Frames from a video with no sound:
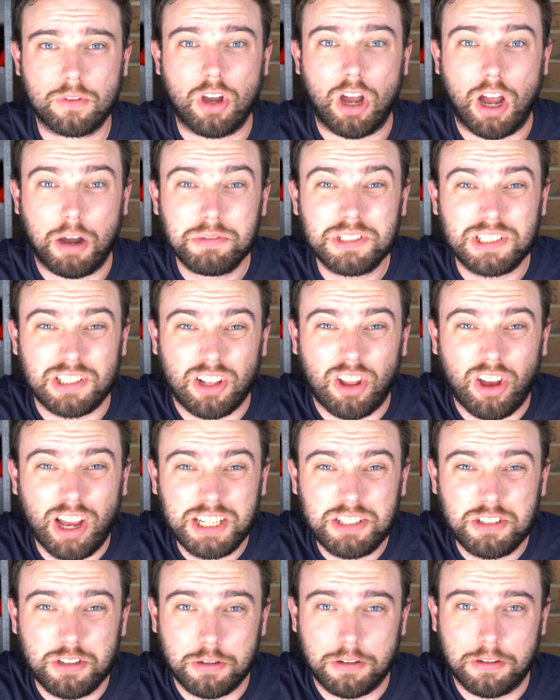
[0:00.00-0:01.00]
I was
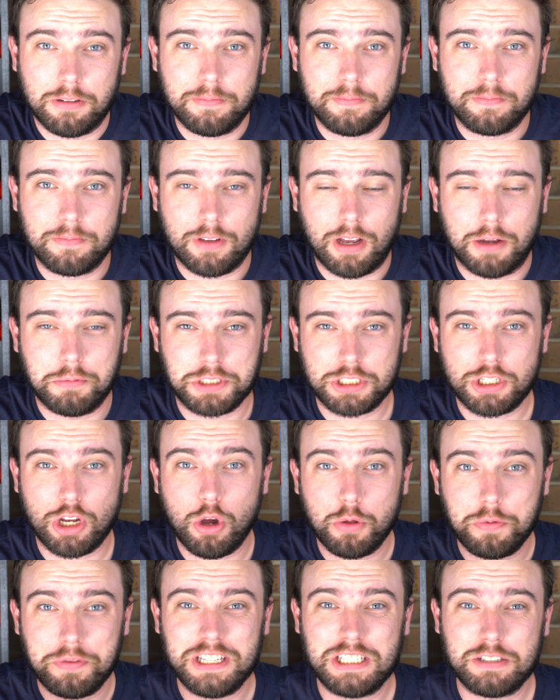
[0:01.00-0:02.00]
lied to. I was
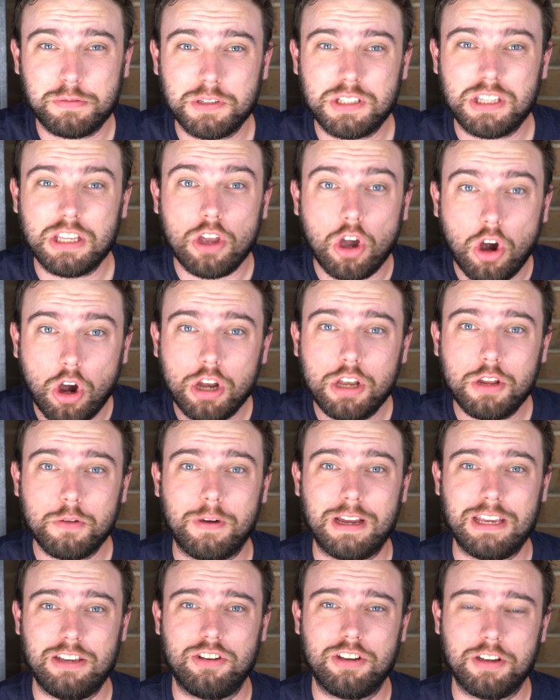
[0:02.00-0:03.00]
told this was the only
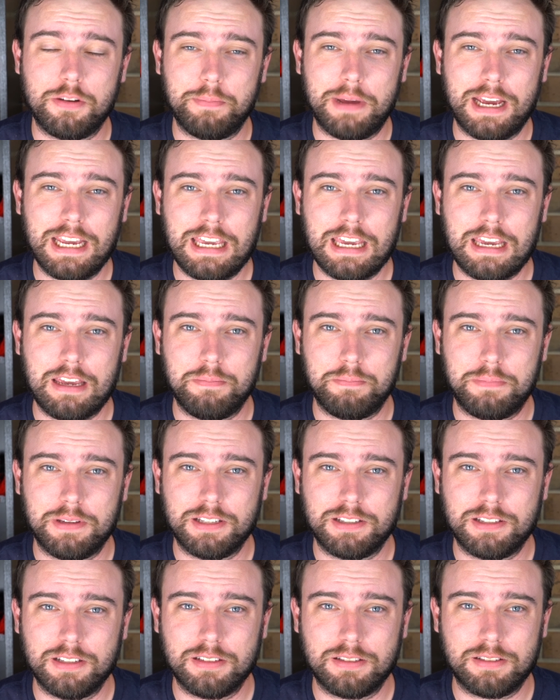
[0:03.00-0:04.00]
way you could make it in
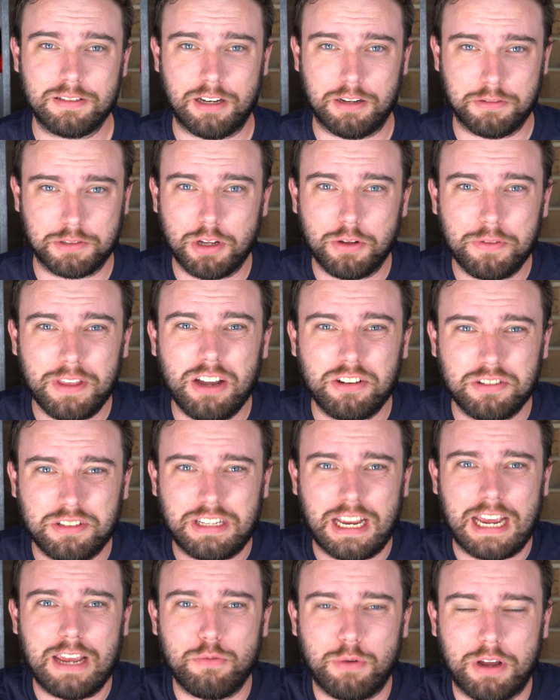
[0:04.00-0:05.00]
business, and I was told that on
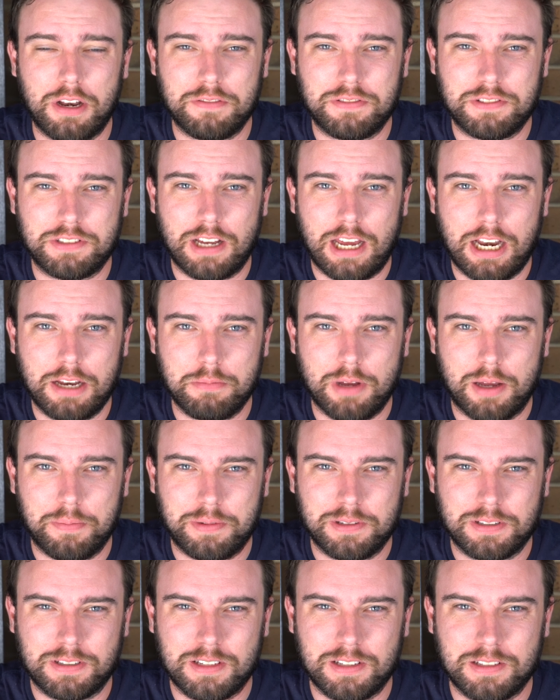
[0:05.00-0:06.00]
day one of starting my
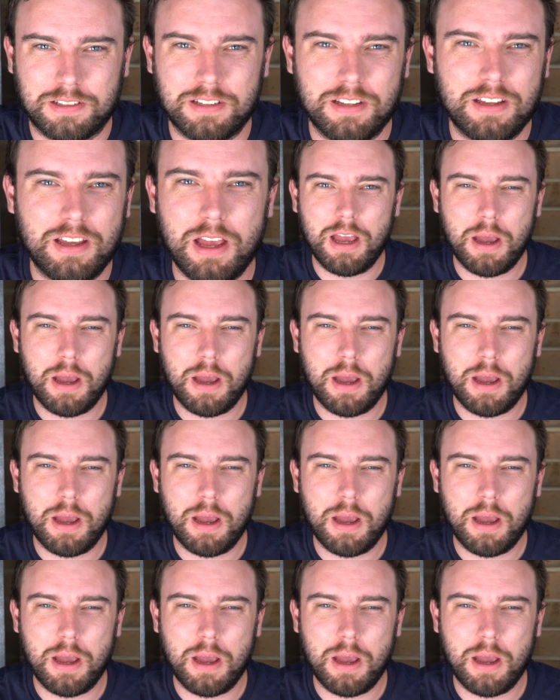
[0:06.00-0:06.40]
business,